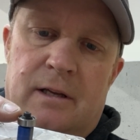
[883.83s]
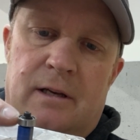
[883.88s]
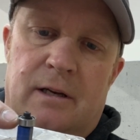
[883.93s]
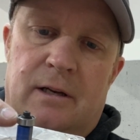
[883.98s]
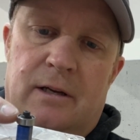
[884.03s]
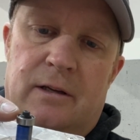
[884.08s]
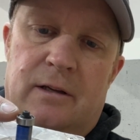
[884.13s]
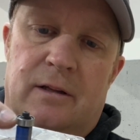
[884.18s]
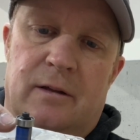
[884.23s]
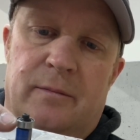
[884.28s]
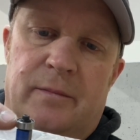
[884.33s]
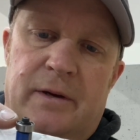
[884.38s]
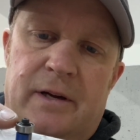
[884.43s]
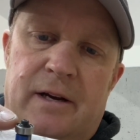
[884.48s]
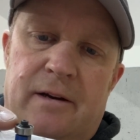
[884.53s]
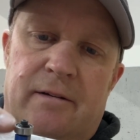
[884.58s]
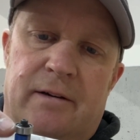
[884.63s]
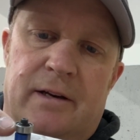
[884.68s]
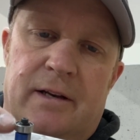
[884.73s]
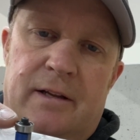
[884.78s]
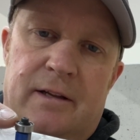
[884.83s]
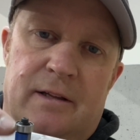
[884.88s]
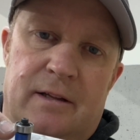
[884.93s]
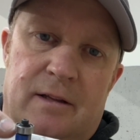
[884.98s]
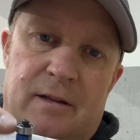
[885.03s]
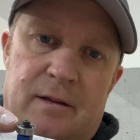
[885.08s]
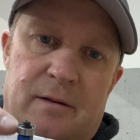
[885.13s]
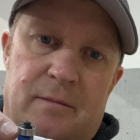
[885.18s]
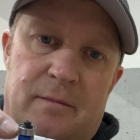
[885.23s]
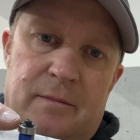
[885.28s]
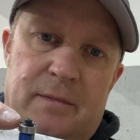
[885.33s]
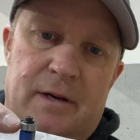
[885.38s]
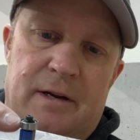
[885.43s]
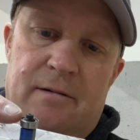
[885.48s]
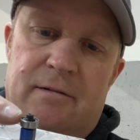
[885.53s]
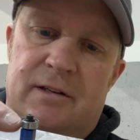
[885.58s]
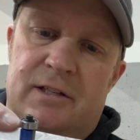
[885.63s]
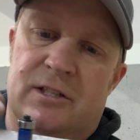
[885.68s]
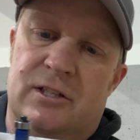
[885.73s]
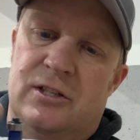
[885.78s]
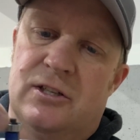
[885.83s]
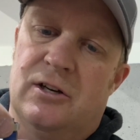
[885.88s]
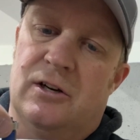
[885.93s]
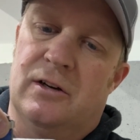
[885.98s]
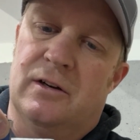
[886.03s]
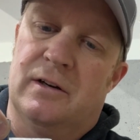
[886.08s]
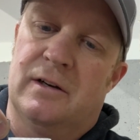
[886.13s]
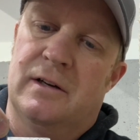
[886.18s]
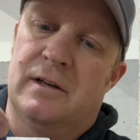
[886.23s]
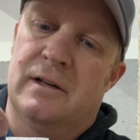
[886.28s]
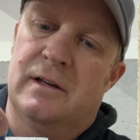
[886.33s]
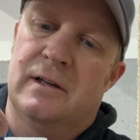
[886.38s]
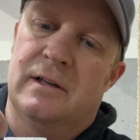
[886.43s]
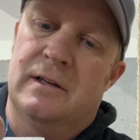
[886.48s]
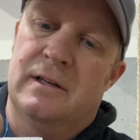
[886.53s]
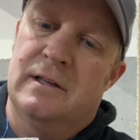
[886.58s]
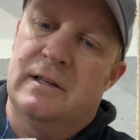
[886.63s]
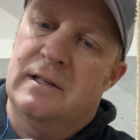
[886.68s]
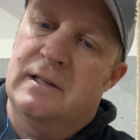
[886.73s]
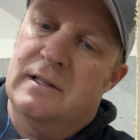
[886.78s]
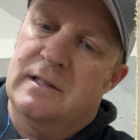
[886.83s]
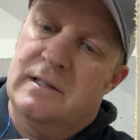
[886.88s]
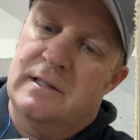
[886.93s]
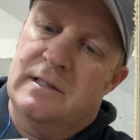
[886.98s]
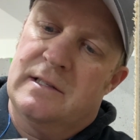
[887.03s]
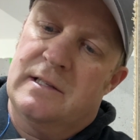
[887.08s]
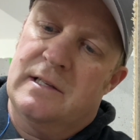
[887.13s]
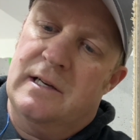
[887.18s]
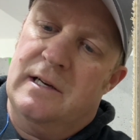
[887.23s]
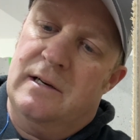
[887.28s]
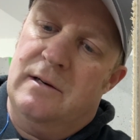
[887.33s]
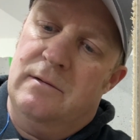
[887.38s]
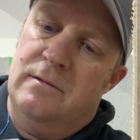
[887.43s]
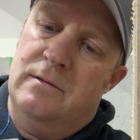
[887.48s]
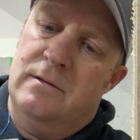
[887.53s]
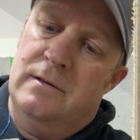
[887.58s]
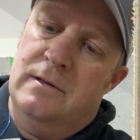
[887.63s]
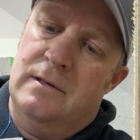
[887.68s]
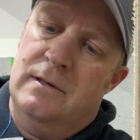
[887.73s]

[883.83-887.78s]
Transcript: Look at the bearing shot. So